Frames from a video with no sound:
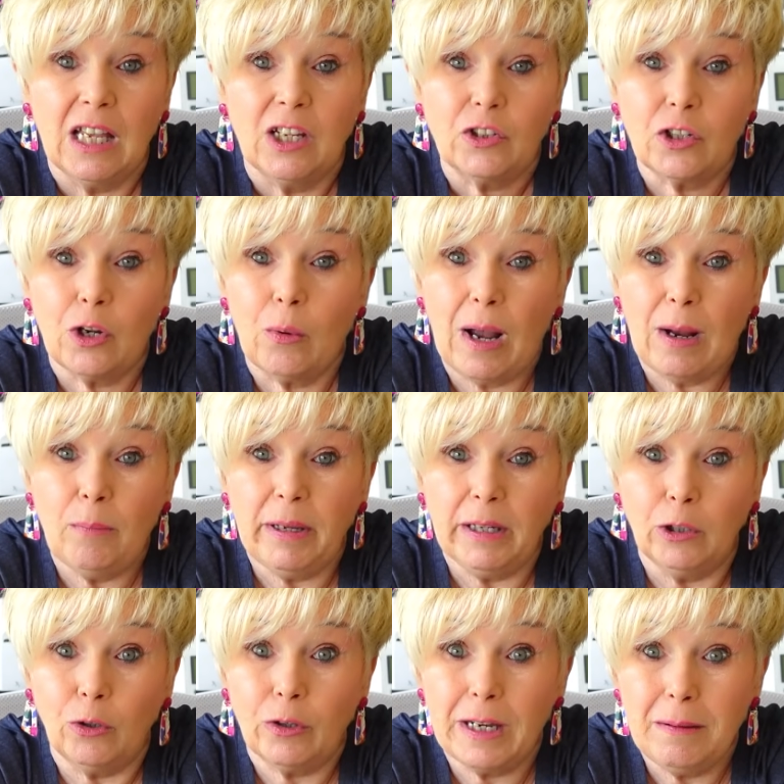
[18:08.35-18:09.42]
So I'll be
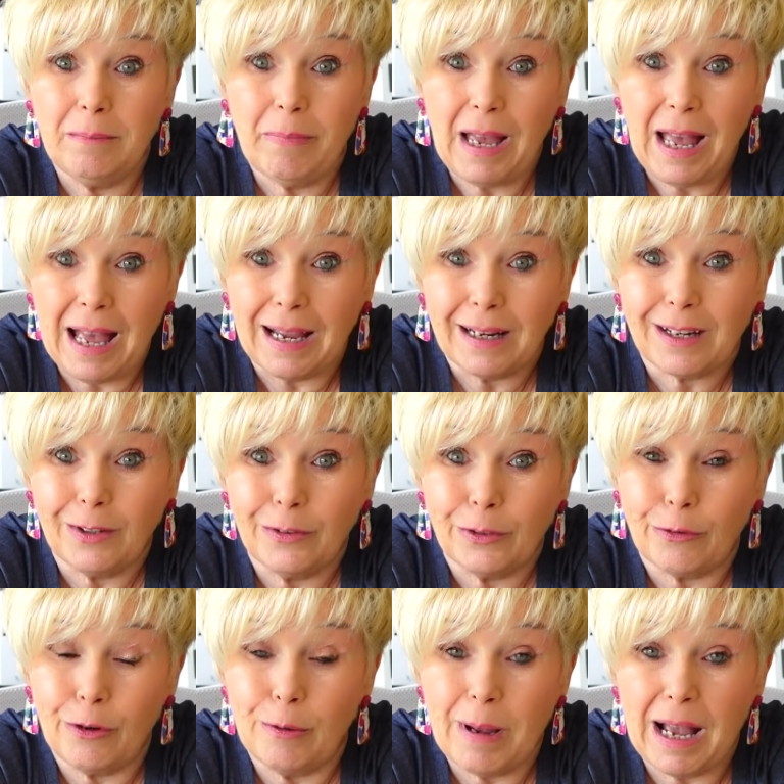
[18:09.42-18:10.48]
looking back
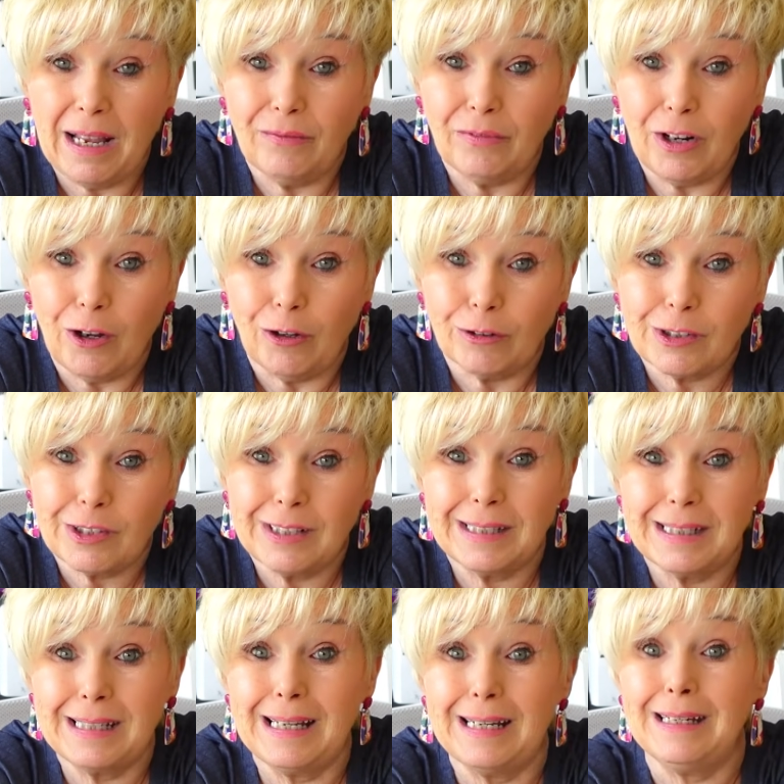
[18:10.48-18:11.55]
through my vlogs to
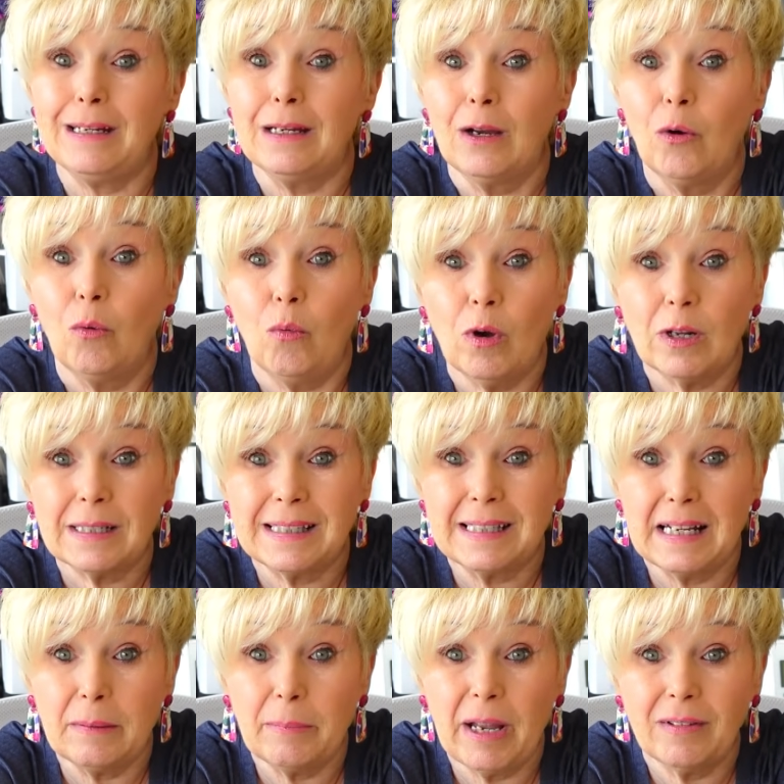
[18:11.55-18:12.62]
see what I
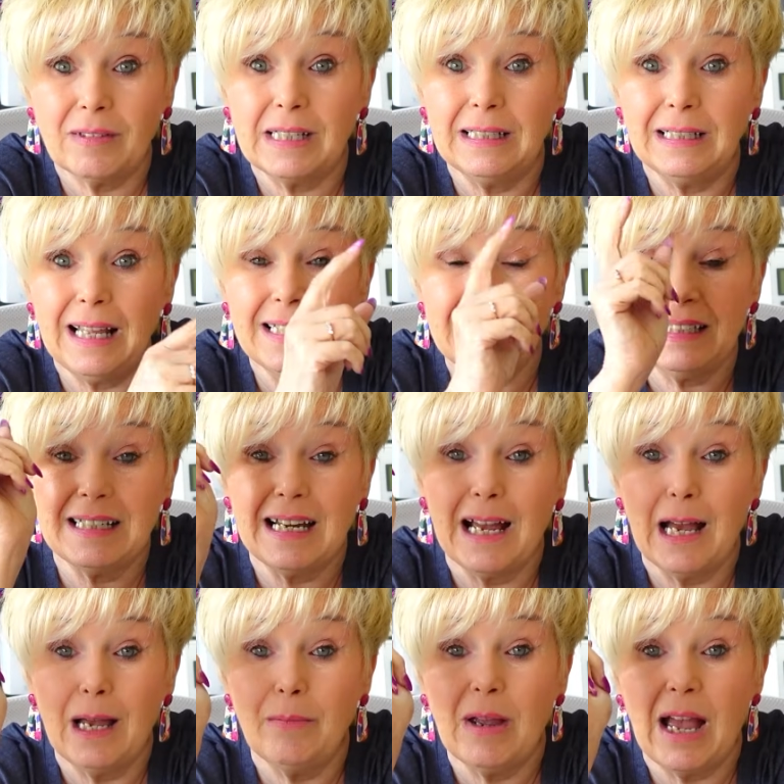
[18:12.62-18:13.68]
said about it last
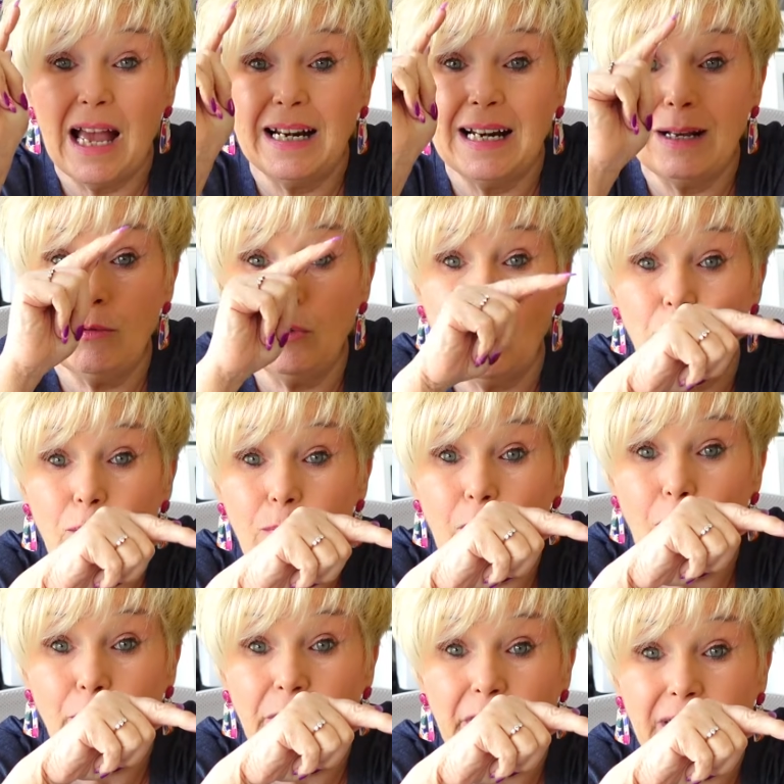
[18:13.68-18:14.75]
time, and I will
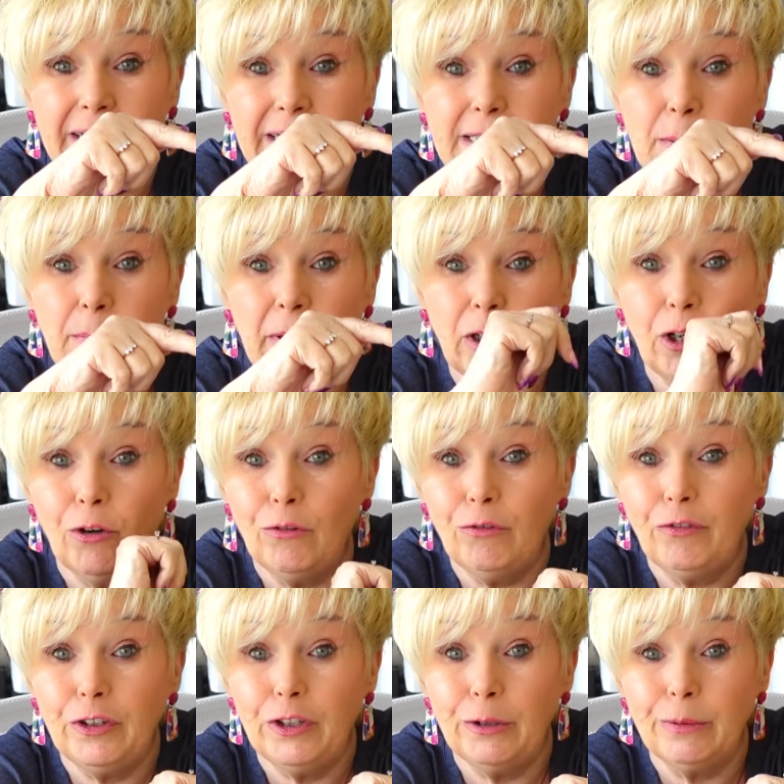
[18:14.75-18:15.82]
bob the links below
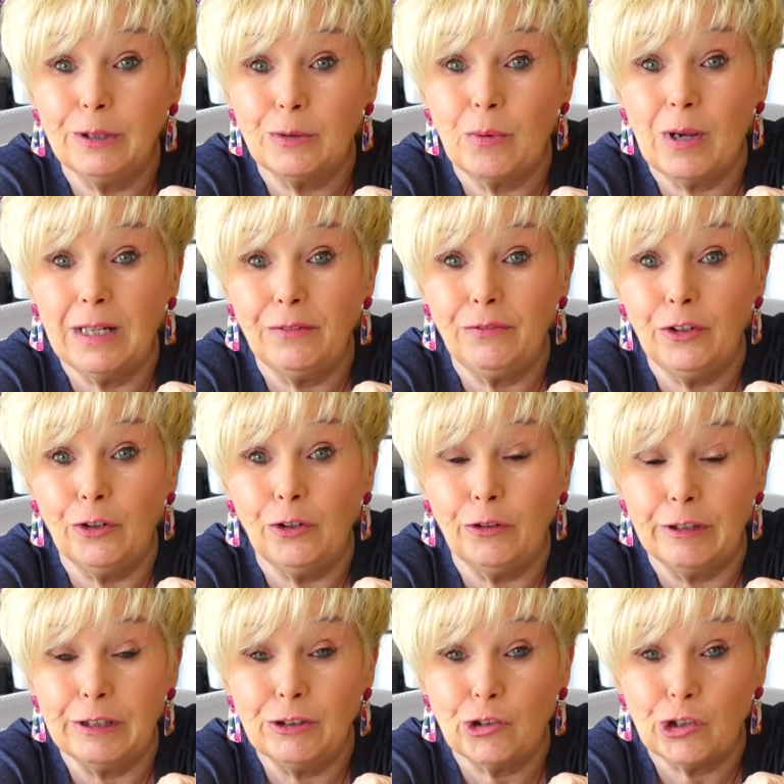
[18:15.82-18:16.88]
for you as well if
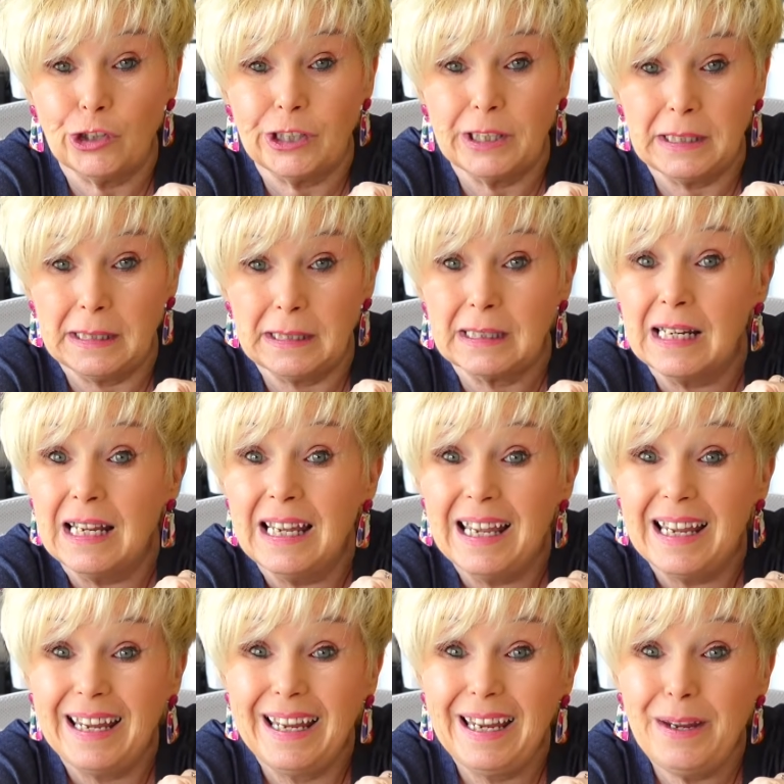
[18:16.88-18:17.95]
you're interested
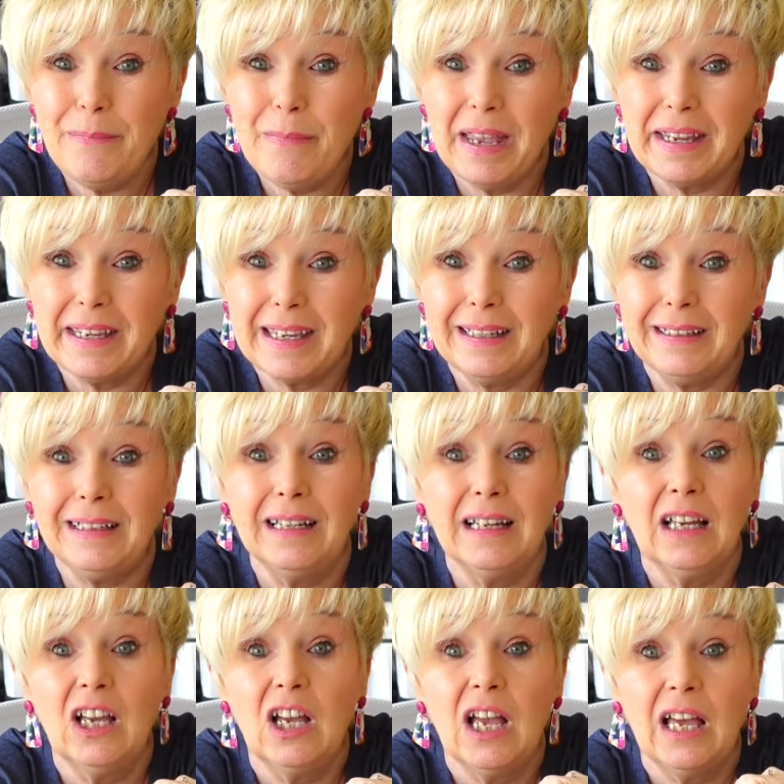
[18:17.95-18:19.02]
in making
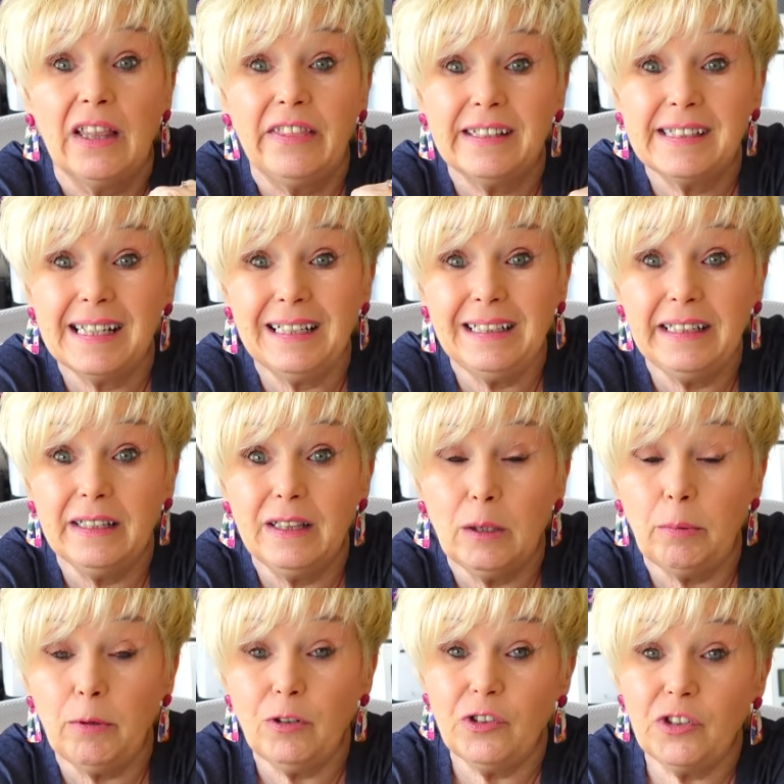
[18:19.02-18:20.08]
the Tilly and the
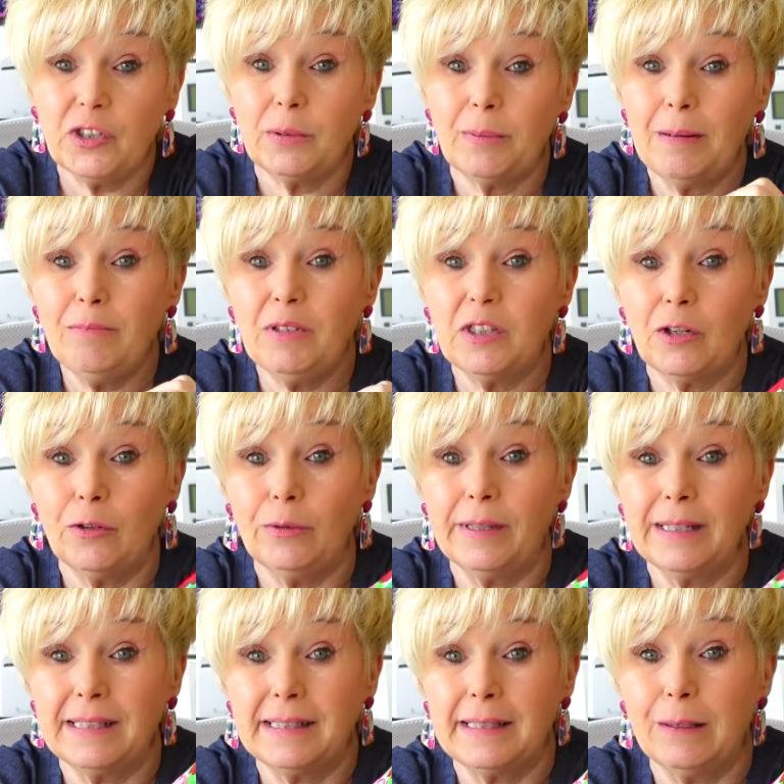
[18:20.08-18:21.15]
Buttons swimsuit
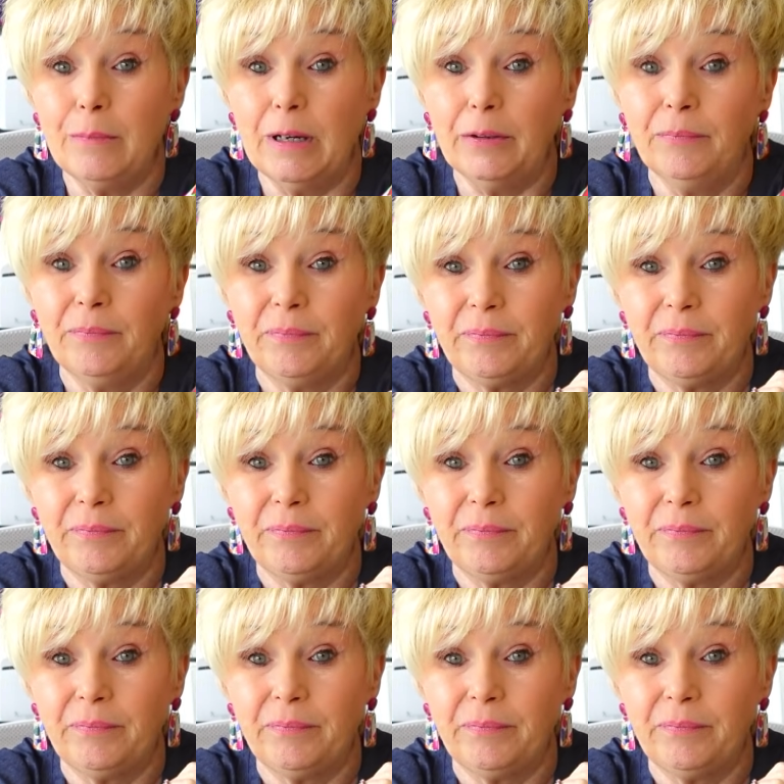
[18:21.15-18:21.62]
this summer.